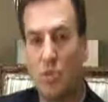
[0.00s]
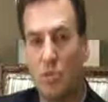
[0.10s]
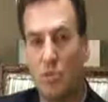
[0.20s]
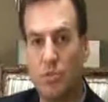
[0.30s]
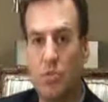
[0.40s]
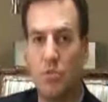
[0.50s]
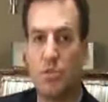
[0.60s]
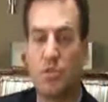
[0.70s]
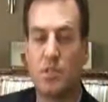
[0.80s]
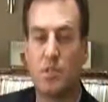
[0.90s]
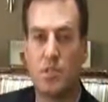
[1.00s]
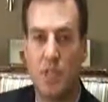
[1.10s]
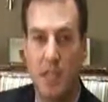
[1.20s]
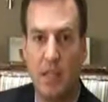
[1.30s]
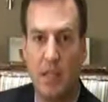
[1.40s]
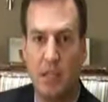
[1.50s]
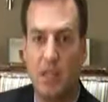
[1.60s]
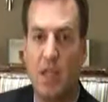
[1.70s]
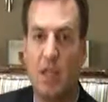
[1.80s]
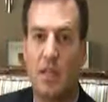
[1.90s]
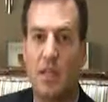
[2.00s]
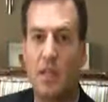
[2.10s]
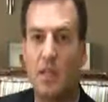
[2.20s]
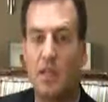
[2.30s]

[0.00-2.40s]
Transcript: ulcers, scaly skin,